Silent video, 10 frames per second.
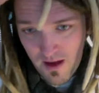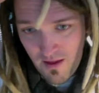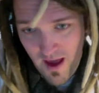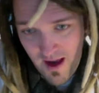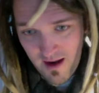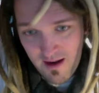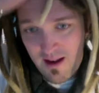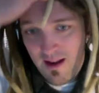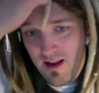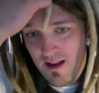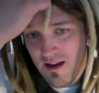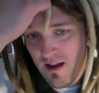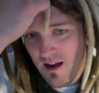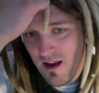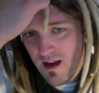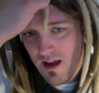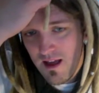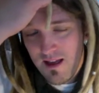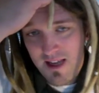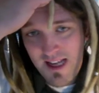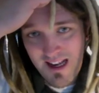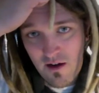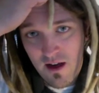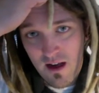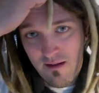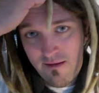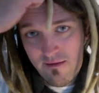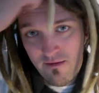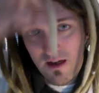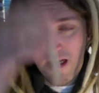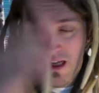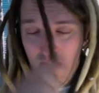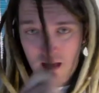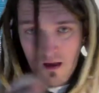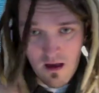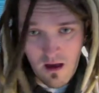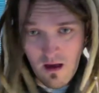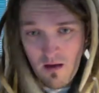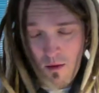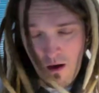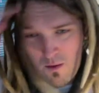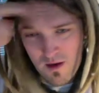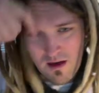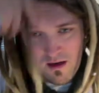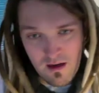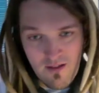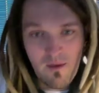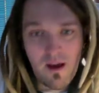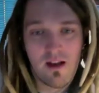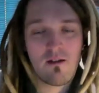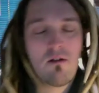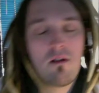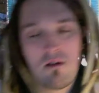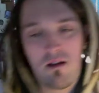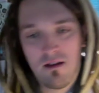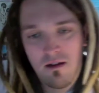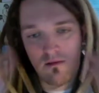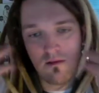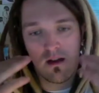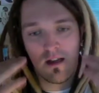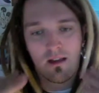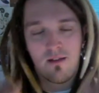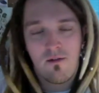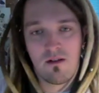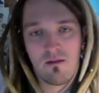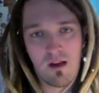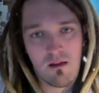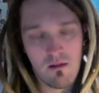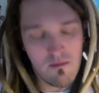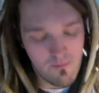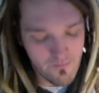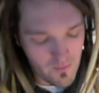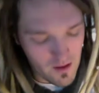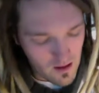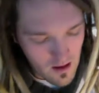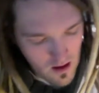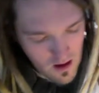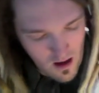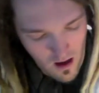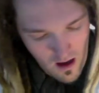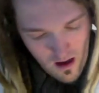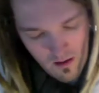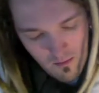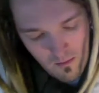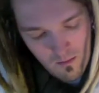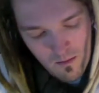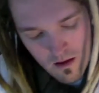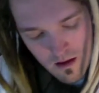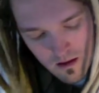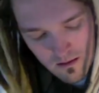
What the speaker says: It was like that, and that's kind of silly looking, really. I wish I'd have left my hair to grow longer, so at least they've got some length on them.